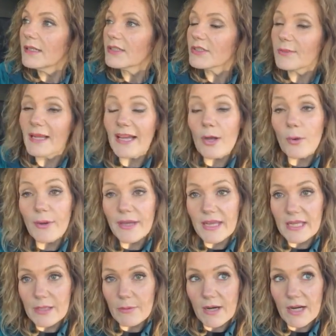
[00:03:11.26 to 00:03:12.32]
So I'm not
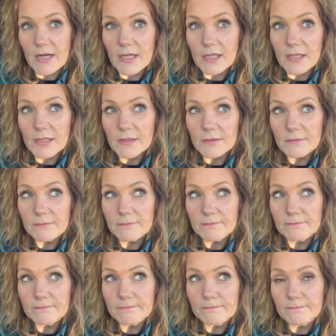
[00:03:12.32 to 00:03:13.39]
going anywhere.
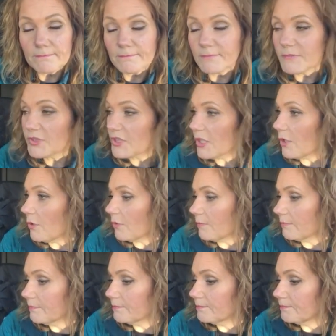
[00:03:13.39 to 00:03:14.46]
So